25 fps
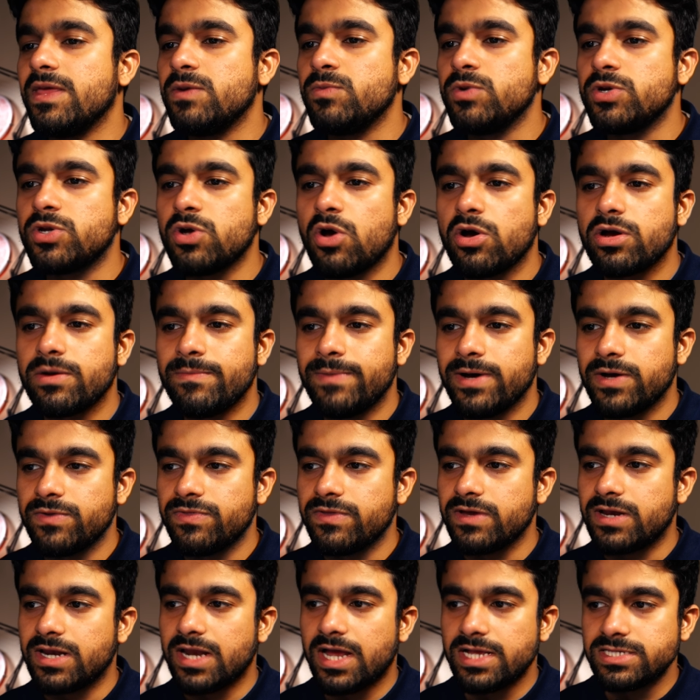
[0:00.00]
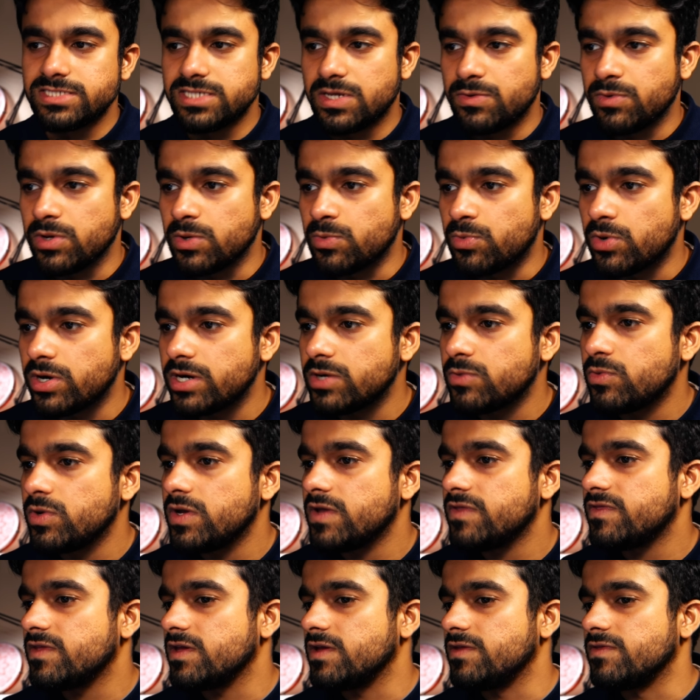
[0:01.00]
then we talk about the clients that we work
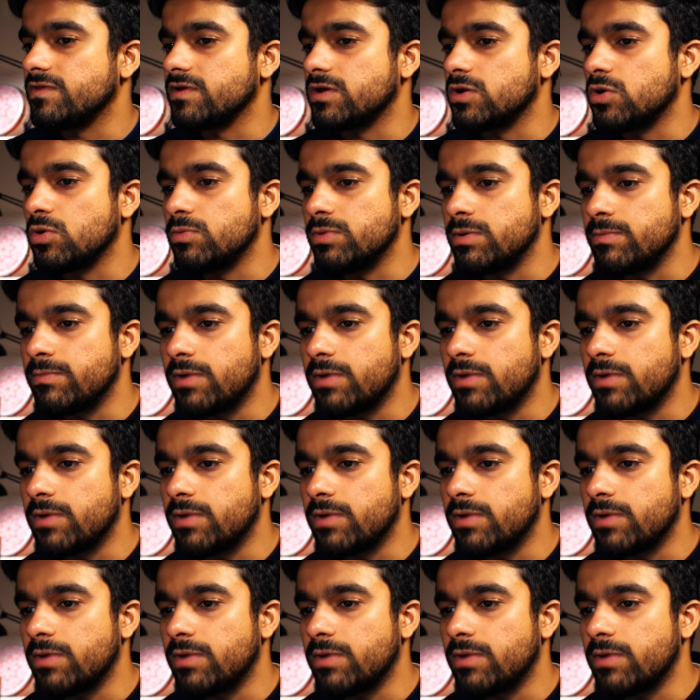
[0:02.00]
with in the global